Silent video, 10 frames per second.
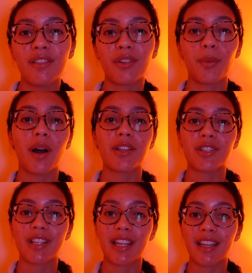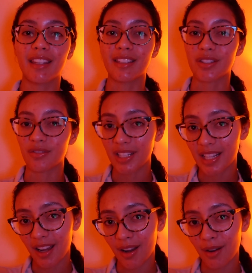for watching this
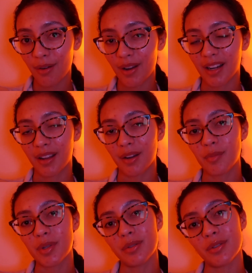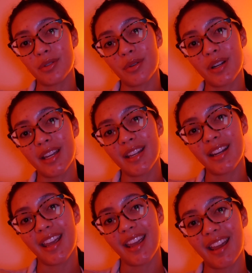video, and I hope you enjoyed,
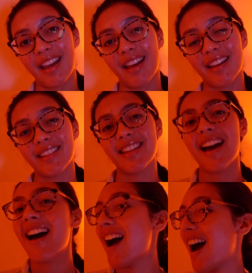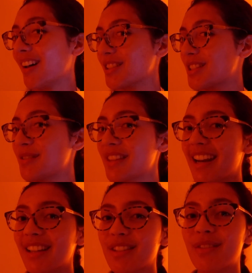and I'll see you in the
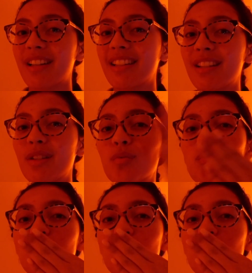next one.